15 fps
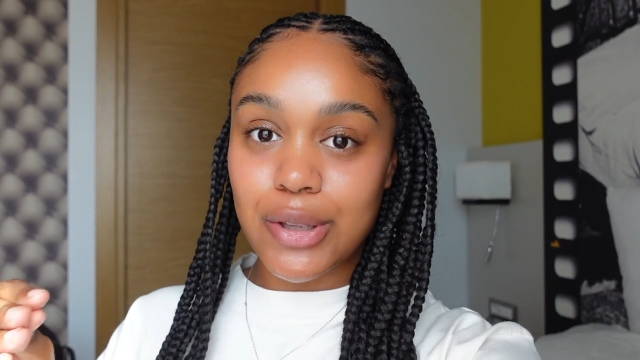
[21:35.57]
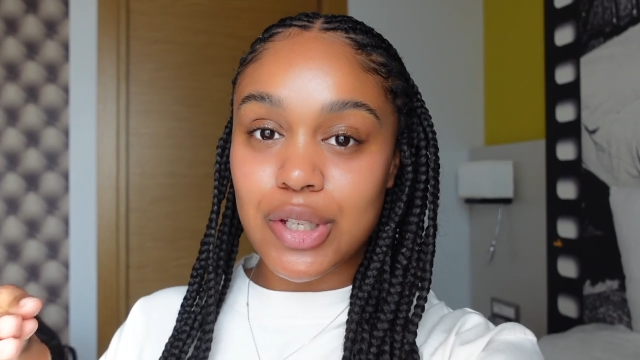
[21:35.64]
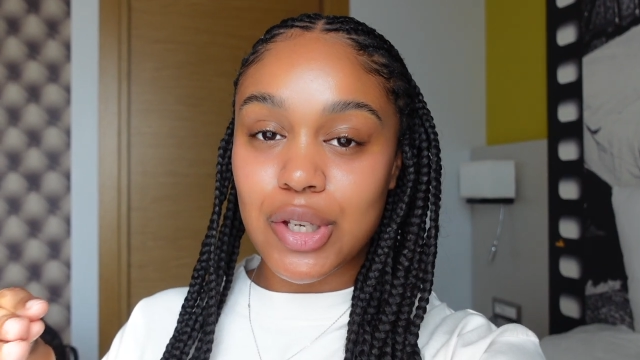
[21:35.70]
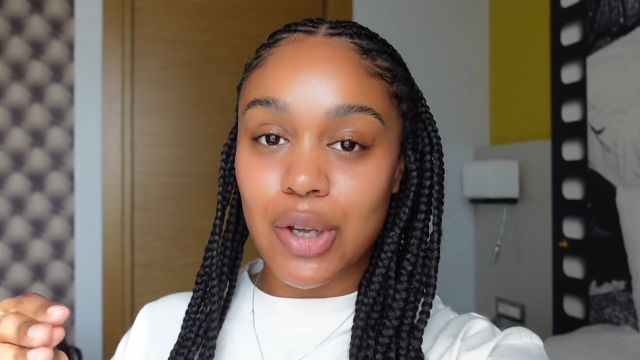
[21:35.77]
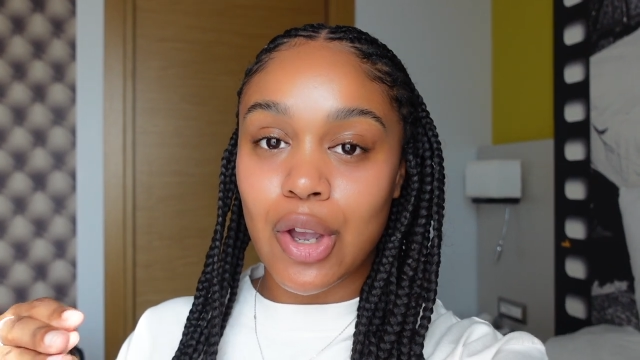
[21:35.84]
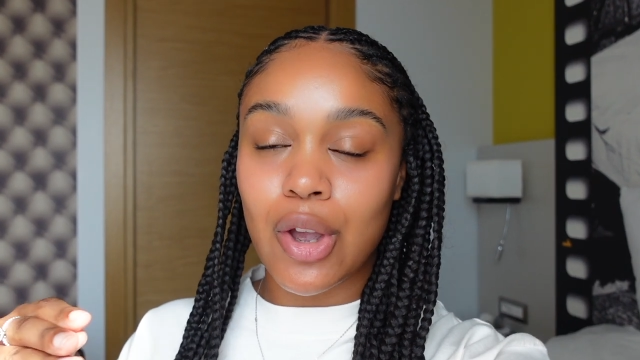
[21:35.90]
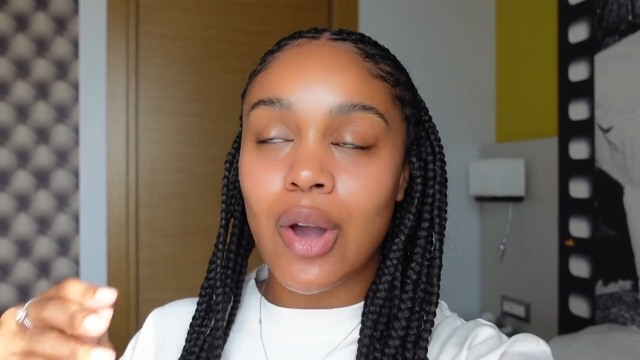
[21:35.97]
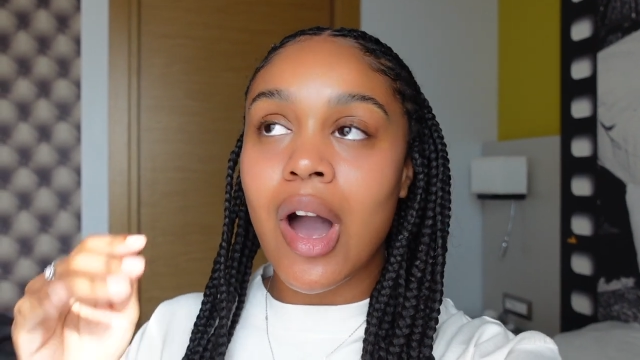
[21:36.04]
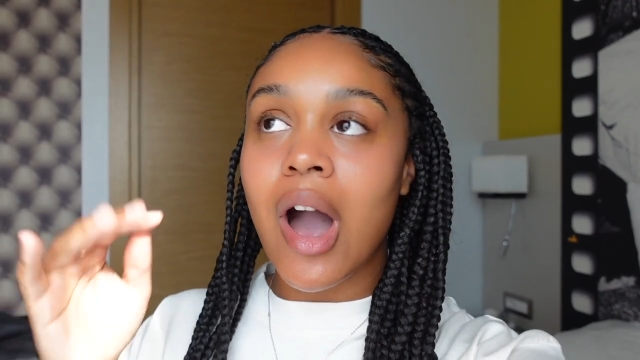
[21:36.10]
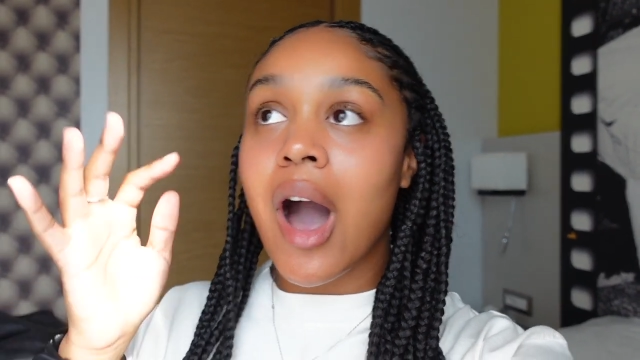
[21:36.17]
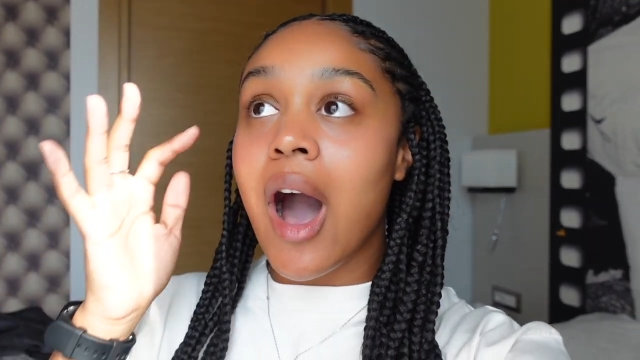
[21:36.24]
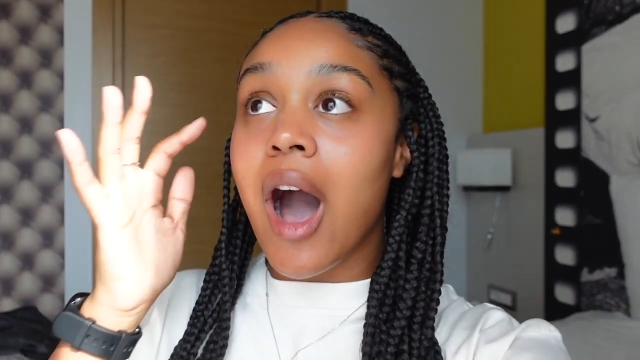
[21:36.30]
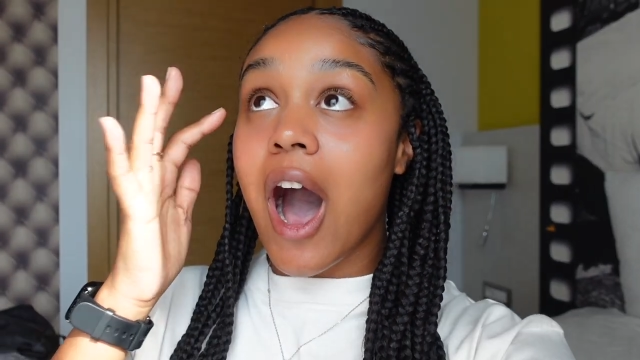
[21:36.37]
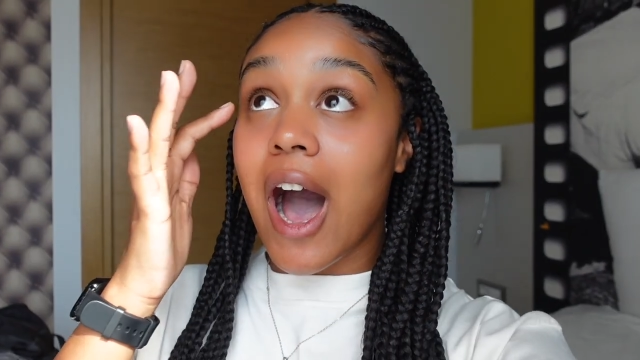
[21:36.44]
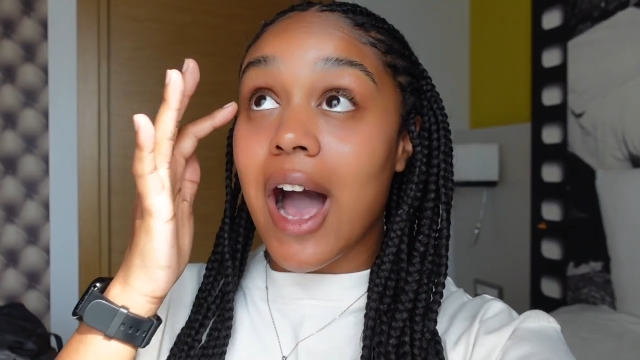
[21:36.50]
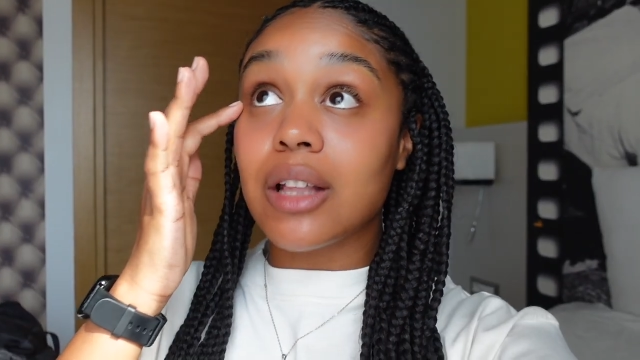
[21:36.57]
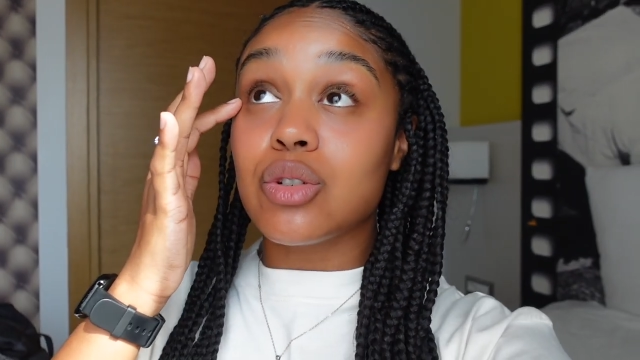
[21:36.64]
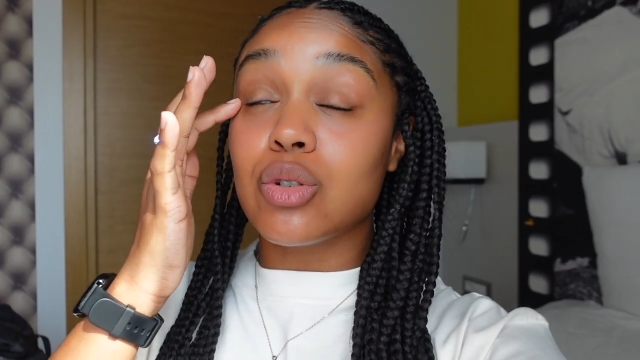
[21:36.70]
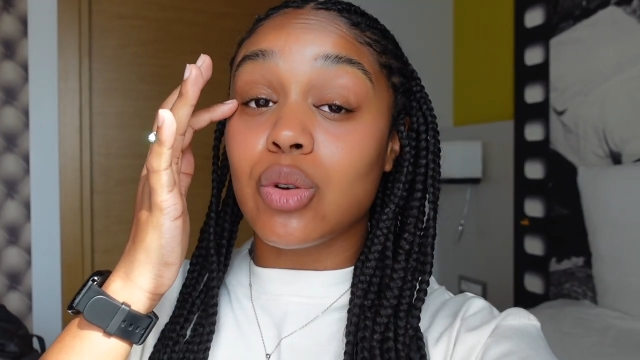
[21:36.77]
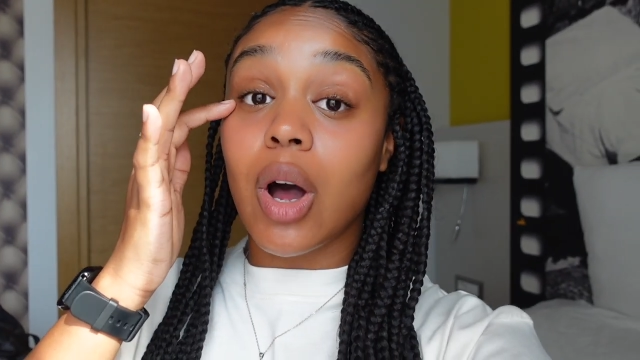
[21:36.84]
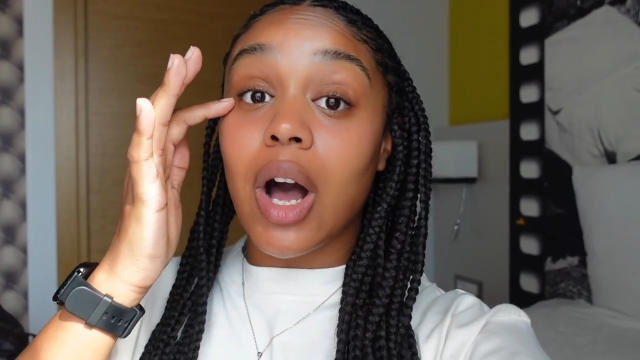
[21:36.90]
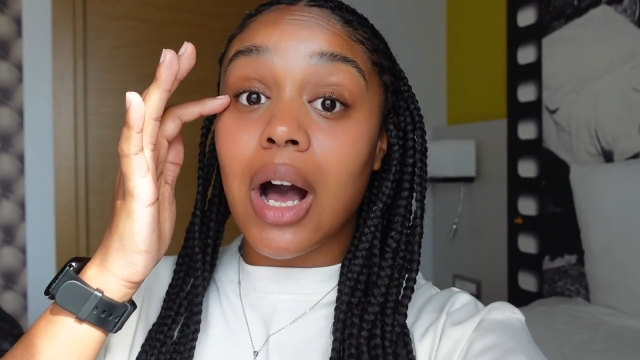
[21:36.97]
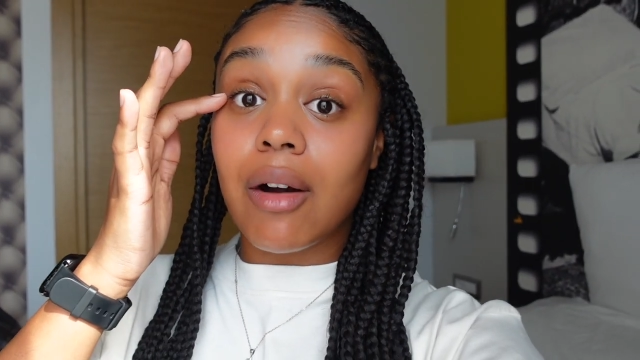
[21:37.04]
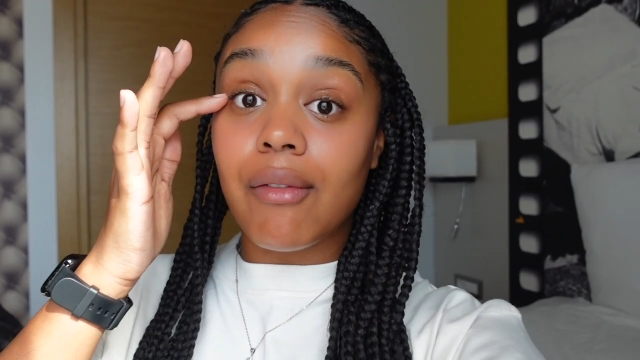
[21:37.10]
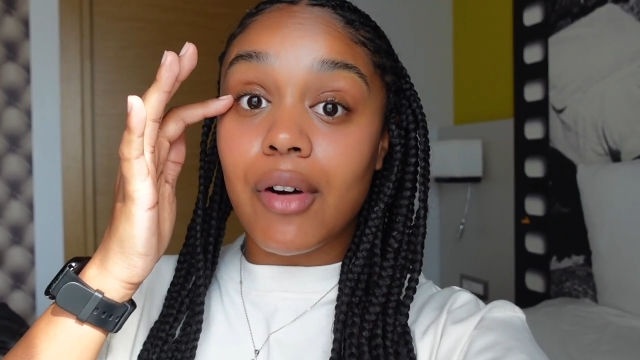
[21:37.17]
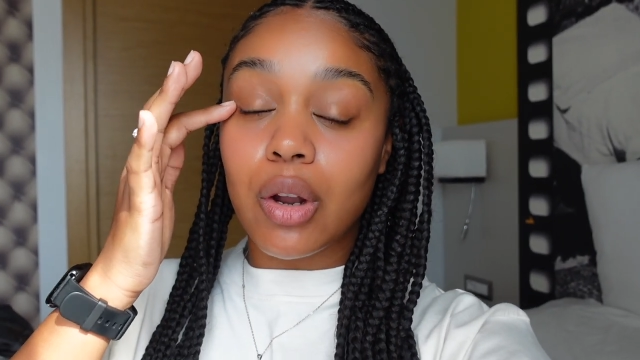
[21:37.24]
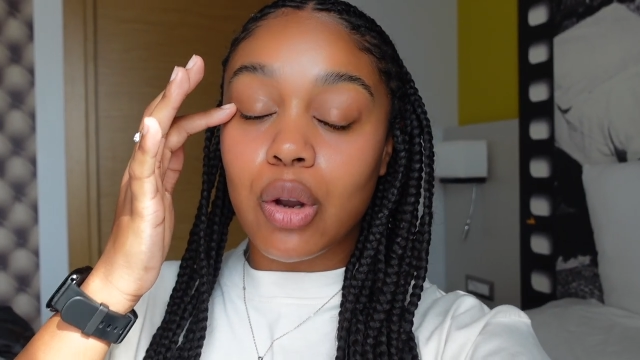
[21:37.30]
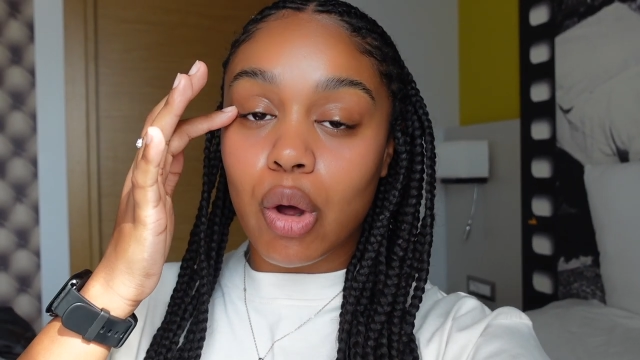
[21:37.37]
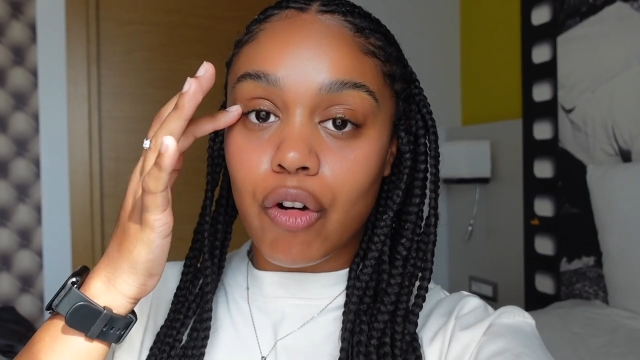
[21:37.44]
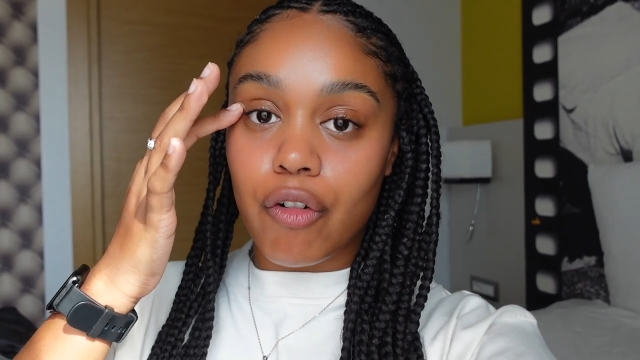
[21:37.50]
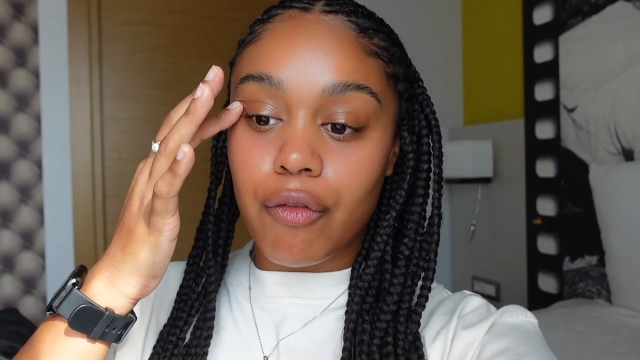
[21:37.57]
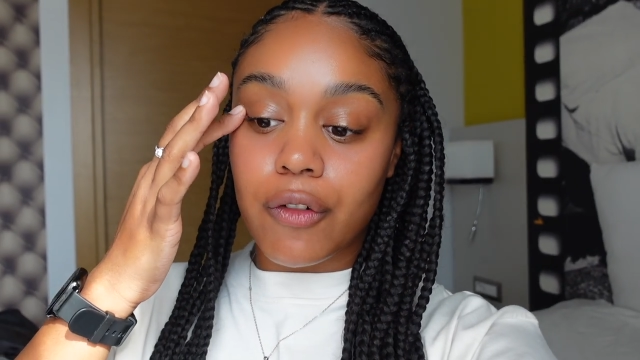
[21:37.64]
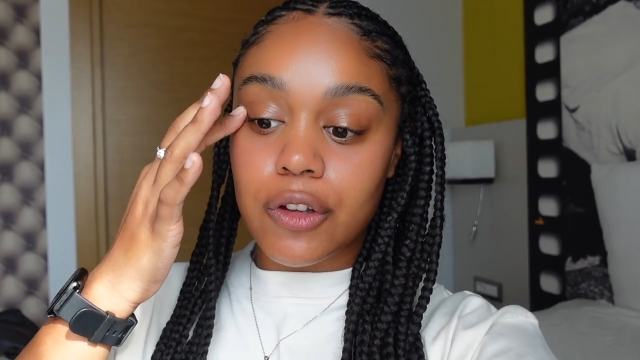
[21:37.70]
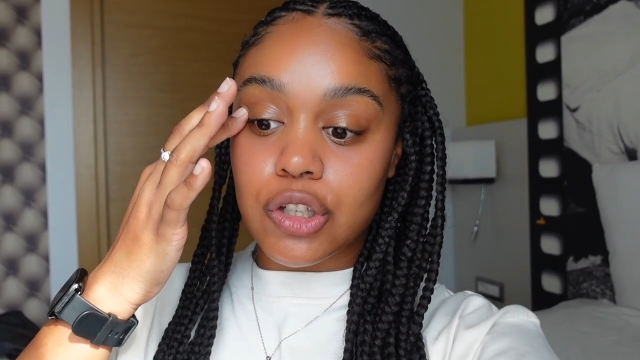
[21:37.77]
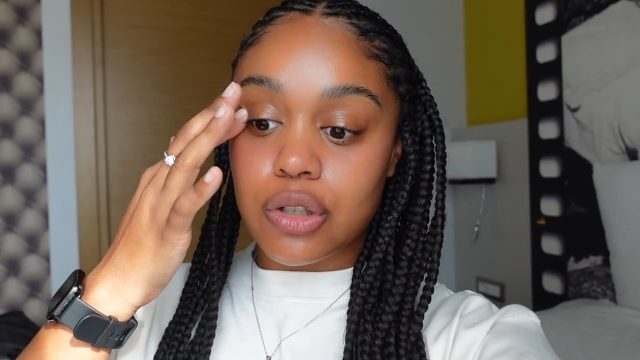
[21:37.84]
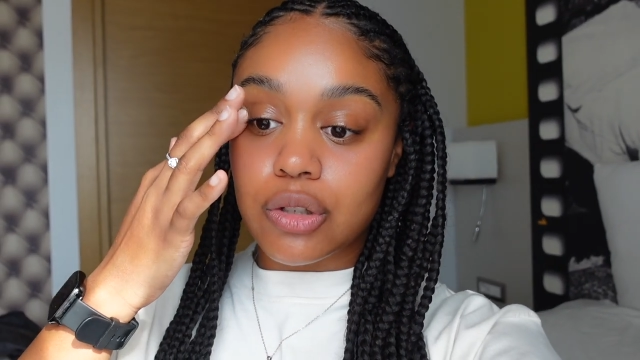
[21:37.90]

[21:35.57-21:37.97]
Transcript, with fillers: to. I do not have a lot of